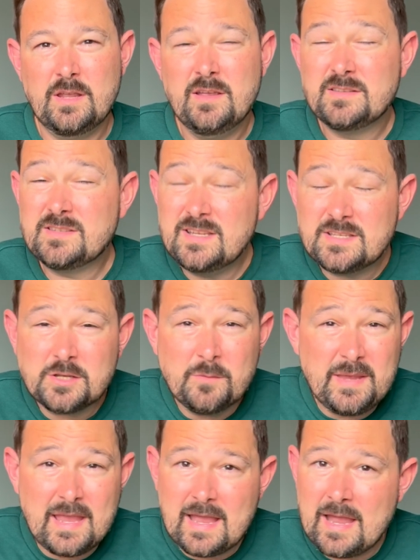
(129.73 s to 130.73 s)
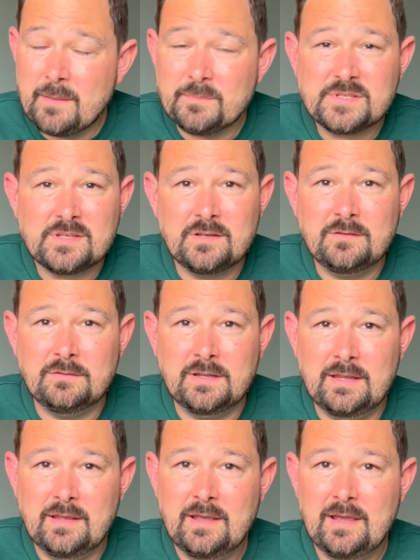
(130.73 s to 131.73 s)
So this could be
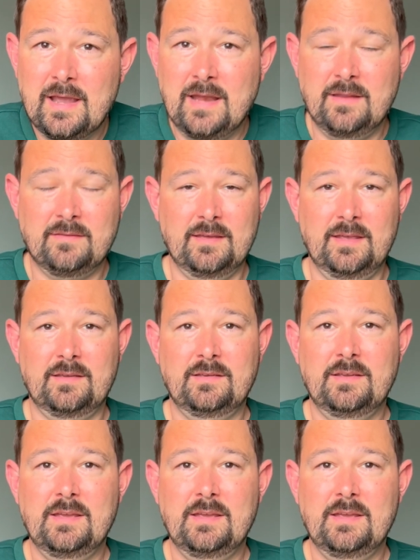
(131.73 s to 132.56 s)
absolutely anything.